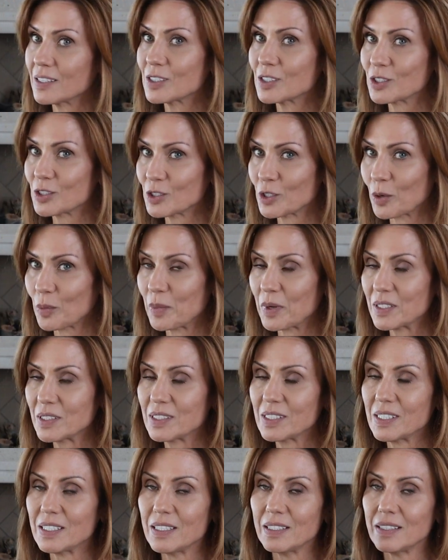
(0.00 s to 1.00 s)

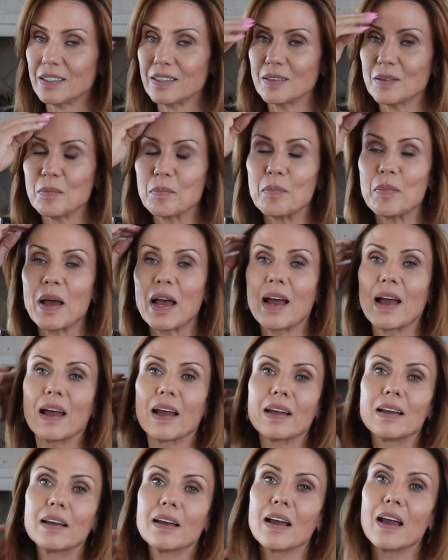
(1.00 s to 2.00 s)
Serpenti
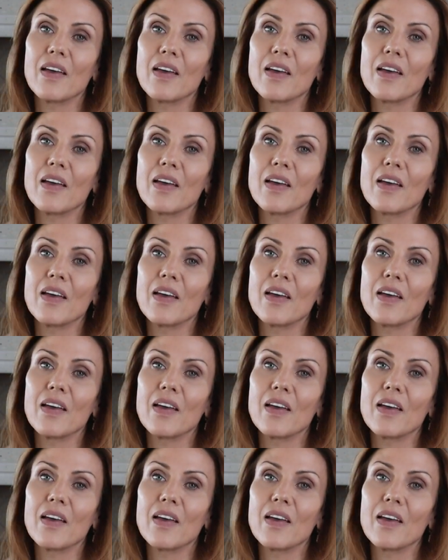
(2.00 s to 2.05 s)
bag.